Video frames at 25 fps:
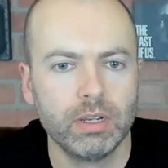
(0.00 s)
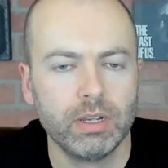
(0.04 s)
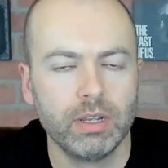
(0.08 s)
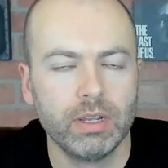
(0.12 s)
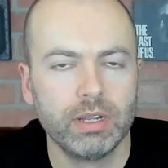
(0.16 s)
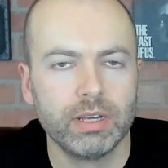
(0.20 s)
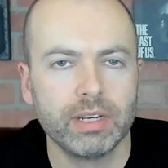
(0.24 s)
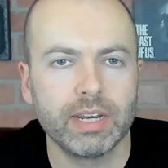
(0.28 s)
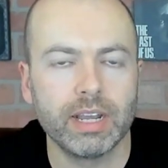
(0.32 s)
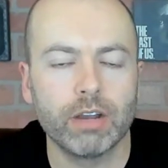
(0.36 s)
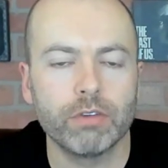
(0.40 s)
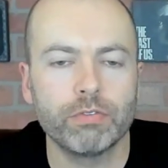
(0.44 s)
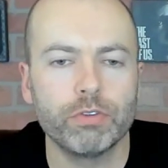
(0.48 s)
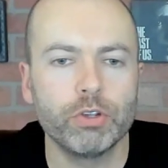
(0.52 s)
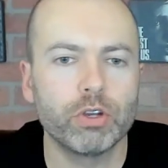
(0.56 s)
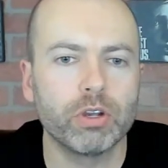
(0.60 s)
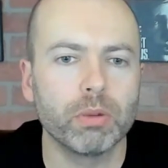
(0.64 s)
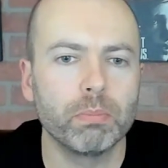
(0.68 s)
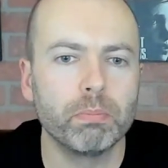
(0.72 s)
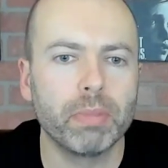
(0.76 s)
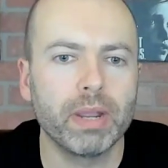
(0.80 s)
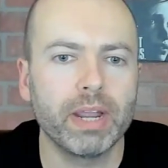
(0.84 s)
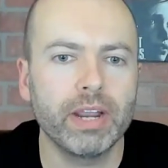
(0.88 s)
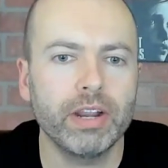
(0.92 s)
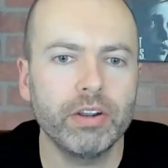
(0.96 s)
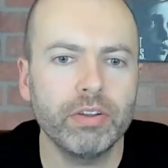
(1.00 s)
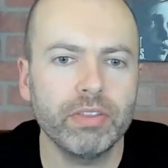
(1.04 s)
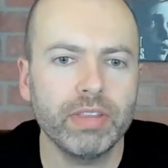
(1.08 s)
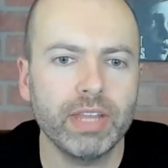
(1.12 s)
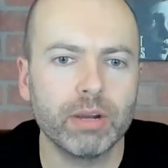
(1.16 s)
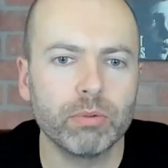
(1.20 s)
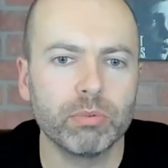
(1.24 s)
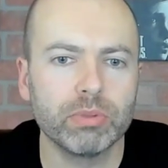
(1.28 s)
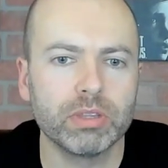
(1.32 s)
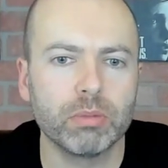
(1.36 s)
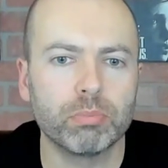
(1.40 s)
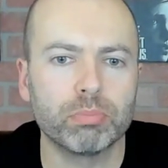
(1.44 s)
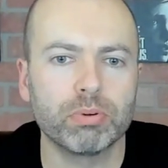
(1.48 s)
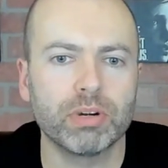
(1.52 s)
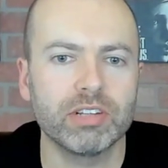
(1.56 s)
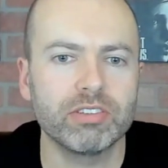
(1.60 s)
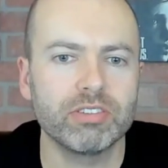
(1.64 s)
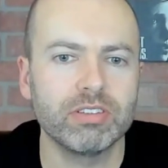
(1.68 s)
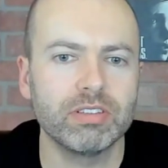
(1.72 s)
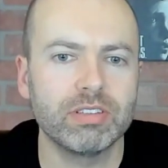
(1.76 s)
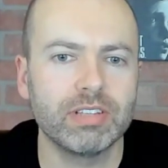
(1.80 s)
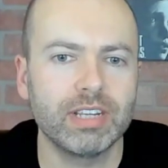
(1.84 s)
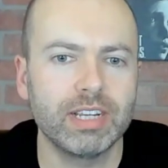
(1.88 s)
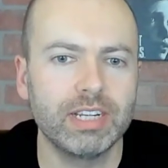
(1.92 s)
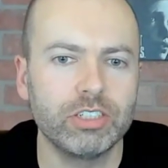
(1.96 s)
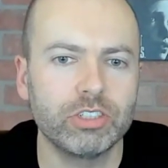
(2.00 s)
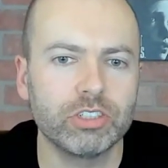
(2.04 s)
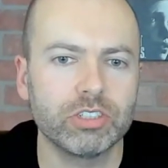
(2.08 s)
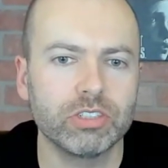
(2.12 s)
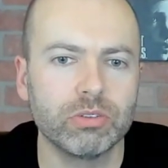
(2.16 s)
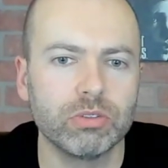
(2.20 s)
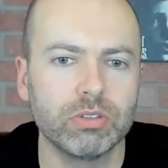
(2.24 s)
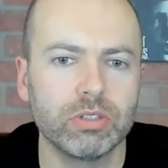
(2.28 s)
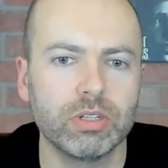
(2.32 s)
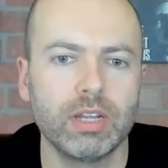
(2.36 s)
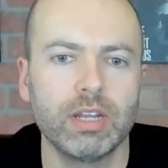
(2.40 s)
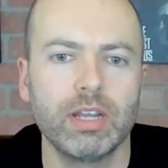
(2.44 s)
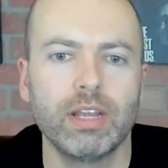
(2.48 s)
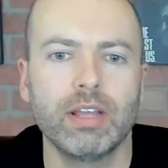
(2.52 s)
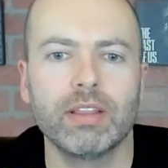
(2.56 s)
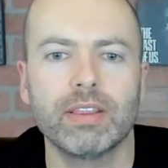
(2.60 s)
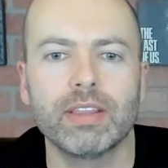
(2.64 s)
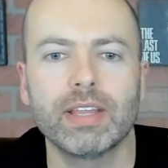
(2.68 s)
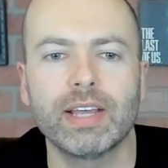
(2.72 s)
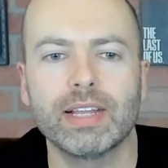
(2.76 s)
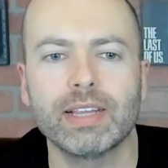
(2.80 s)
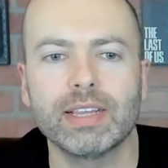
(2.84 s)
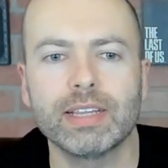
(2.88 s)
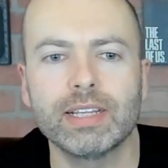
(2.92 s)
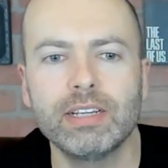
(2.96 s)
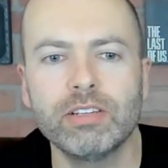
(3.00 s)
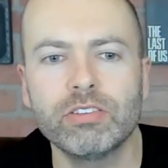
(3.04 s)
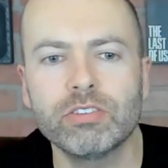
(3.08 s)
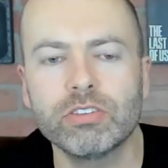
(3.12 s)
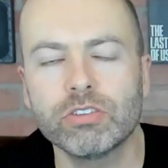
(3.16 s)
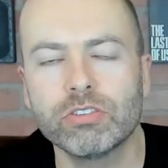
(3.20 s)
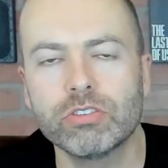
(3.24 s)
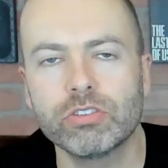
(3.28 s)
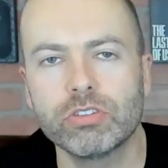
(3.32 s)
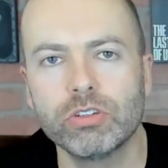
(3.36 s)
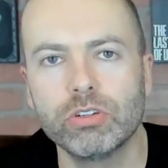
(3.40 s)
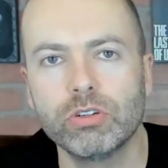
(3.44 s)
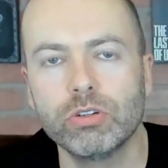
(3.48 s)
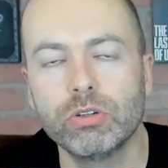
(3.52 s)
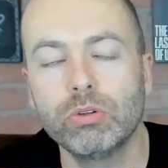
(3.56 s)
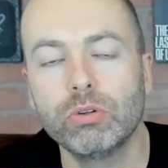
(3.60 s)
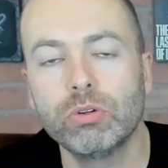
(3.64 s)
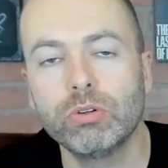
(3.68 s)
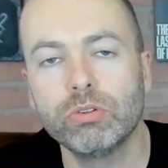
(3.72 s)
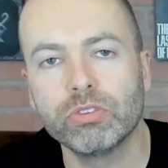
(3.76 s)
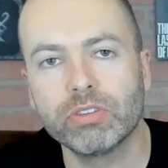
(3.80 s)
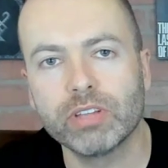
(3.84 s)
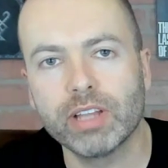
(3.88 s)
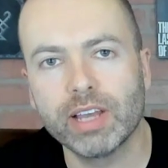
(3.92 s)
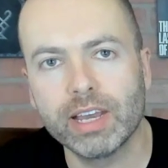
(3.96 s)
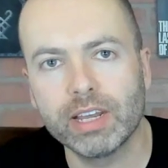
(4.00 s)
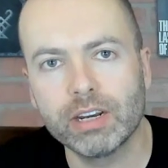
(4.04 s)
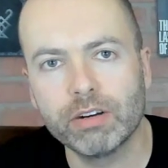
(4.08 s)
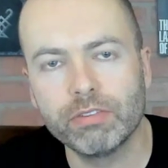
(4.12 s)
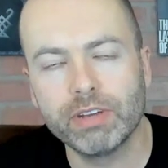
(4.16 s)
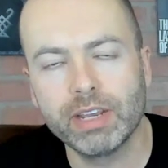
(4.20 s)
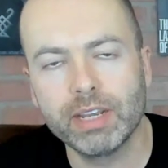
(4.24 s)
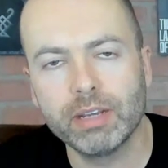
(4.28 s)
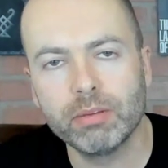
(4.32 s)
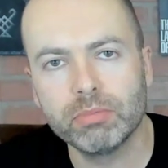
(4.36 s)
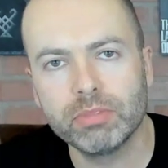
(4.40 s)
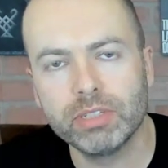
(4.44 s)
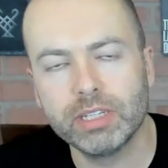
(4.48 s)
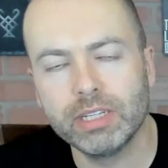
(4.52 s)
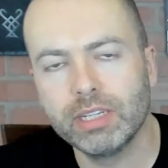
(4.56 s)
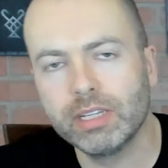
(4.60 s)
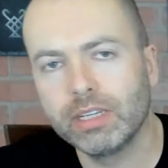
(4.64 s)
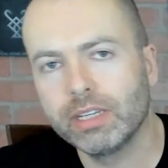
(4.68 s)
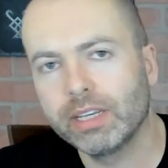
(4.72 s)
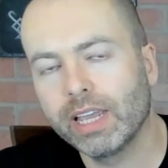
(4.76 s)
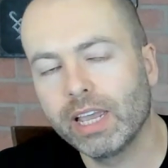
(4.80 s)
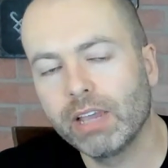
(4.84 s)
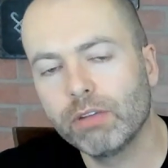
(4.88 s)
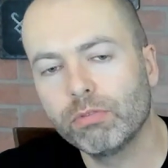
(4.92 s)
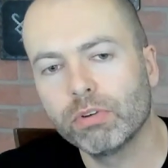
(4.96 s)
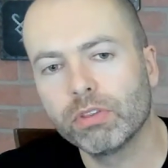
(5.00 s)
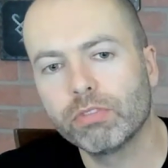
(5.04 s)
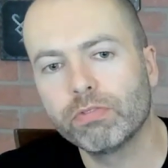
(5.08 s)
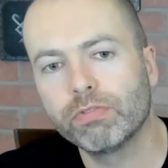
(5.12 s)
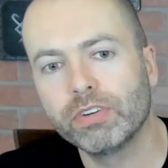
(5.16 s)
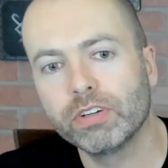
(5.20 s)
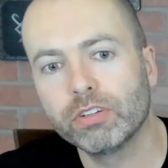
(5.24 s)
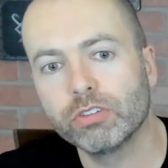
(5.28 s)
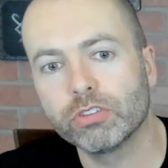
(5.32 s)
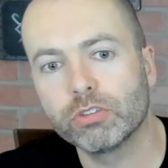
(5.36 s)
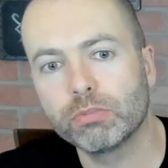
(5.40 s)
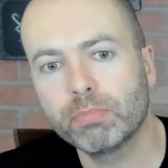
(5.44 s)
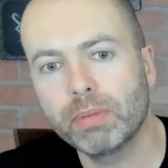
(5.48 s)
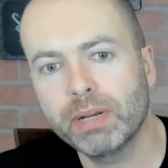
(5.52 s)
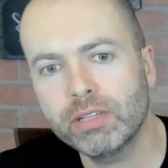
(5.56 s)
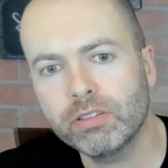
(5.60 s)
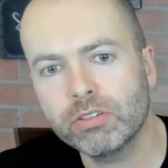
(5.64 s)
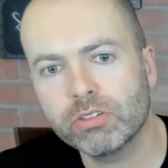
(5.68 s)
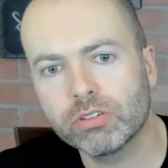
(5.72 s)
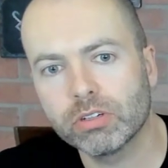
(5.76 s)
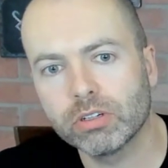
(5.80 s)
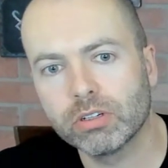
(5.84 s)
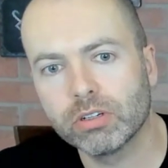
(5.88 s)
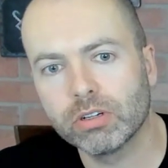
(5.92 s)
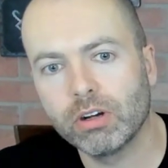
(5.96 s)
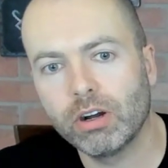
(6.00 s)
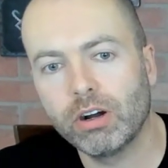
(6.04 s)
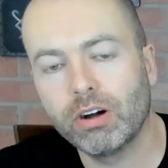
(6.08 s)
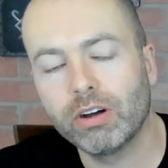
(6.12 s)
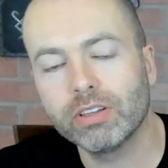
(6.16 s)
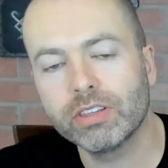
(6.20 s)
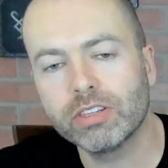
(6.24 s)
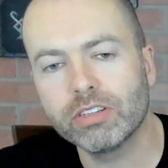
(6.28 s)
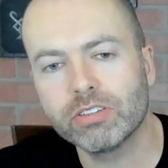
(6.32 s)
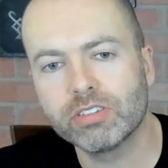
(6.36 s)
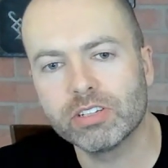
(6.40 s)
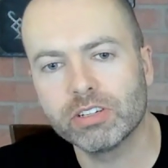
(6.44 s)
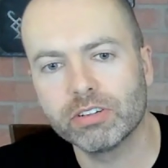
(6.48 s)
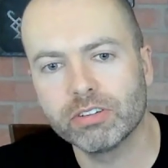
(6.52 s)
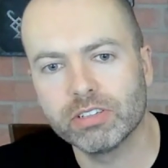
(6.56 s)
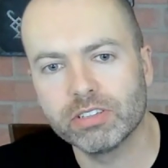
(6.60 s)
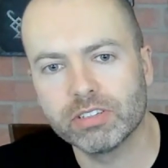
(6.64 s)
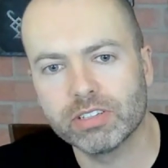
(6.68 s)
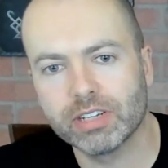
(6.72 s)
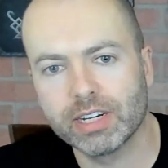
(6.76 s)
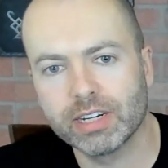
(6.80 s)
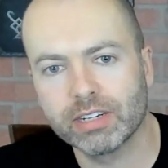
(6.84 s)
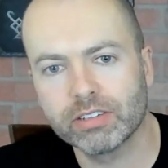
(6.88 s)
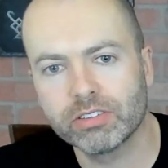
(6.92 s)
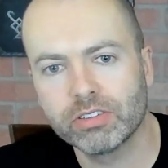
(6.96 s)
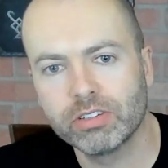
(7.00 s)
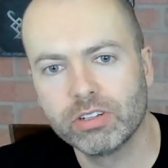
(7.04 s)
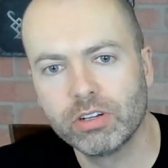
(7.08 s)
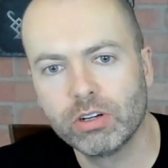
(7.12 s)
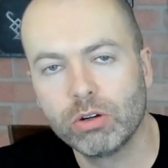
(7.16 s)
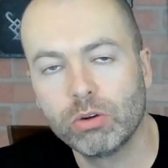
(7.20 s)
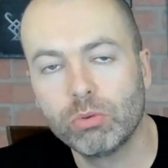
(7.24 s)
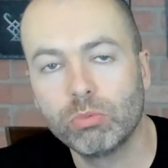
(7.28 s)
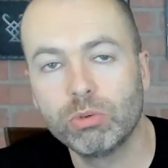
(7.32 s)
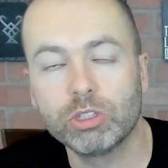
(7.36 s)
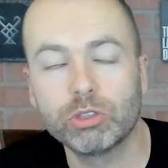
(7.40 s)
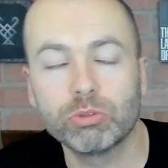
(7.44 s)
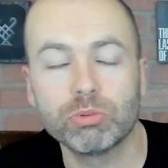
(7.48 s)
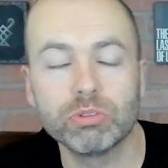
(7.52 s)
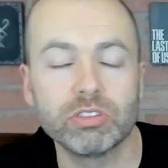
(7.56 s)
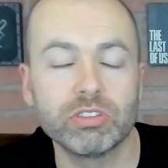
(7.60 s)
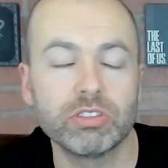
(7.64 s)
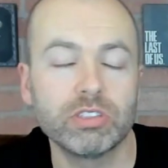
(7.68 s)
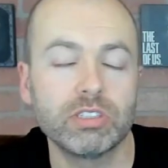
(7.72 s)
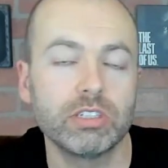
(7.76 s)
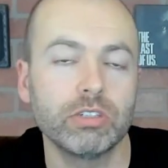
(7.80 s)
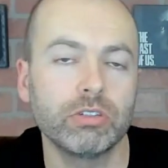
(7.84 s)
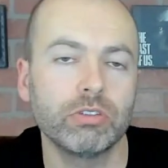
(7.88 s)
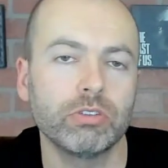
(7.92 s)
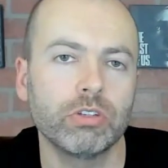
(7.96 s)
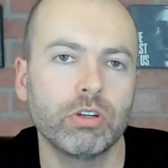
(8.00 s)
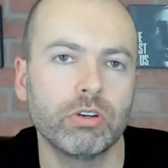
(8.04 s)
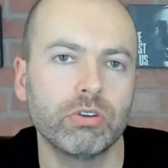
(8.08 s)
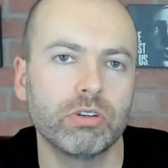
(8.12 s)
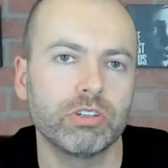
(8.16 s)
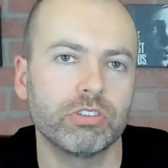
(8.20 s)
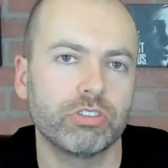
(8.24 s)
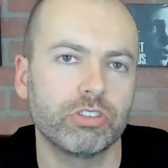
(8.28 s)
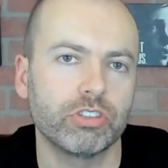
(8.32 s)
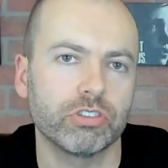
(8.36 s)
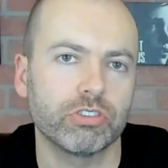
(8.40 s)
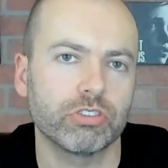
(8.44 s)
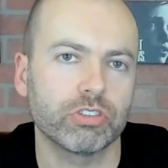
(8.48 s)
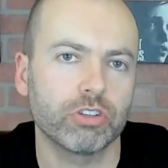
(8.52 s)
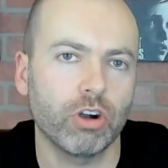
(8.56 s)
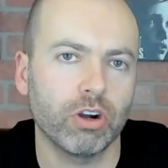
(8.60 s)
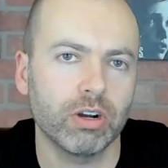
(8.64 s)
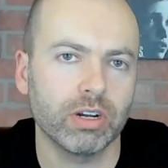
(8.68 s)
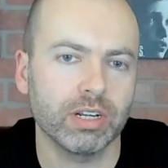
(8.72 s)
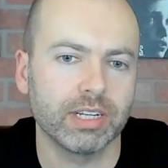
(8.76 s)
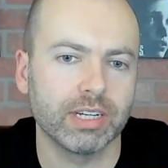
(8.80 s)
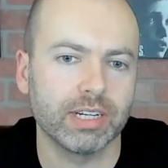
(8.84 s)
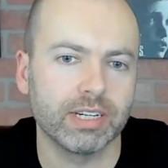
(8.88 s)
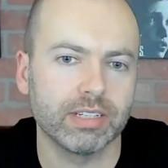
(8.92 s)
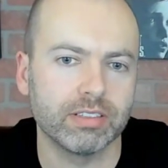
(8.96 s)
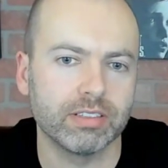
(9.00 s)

Now, if you compare that with the presentation that Lisa Su, who's the head of AMD, gave with Phil Spencer on the Series X, which was still known as just Scarlett at the